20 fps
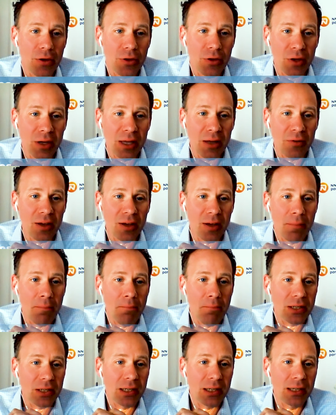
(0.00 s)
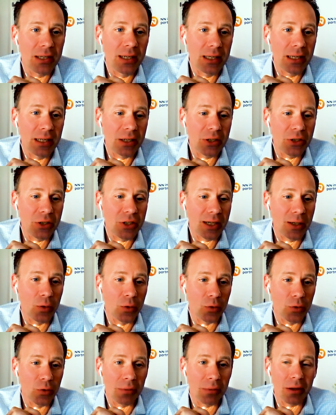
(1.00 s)
So you're giving a misleading
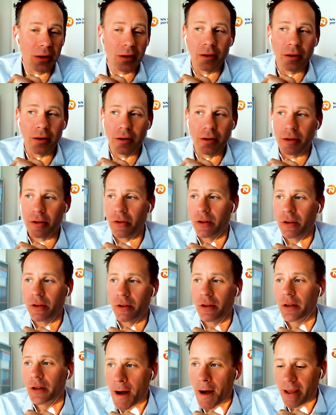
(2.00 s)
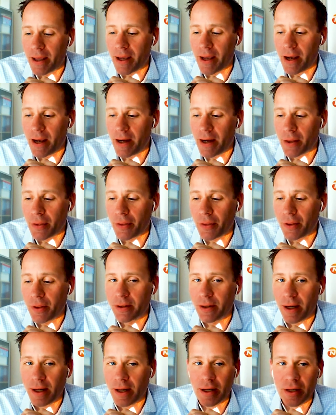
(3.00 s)
signal to the market. And again, I
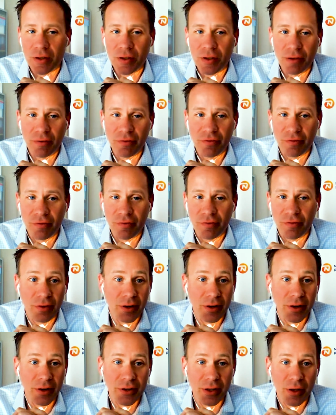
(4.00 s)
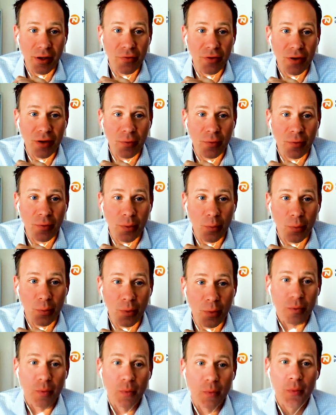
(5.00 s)
think that is for us something
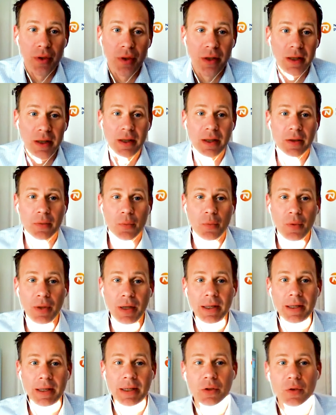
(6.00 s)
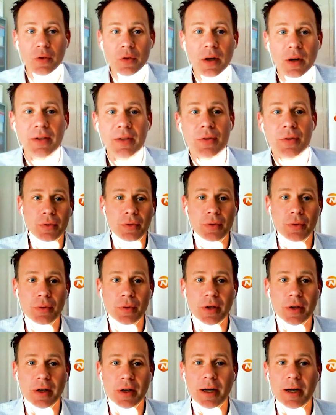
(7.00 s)
what we really try
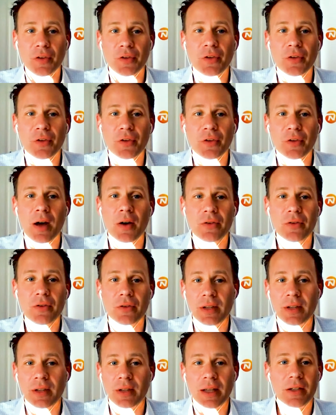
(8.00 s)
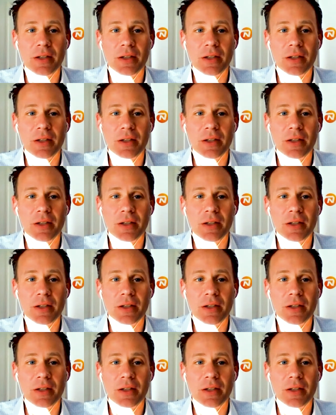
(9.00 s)
to filter out.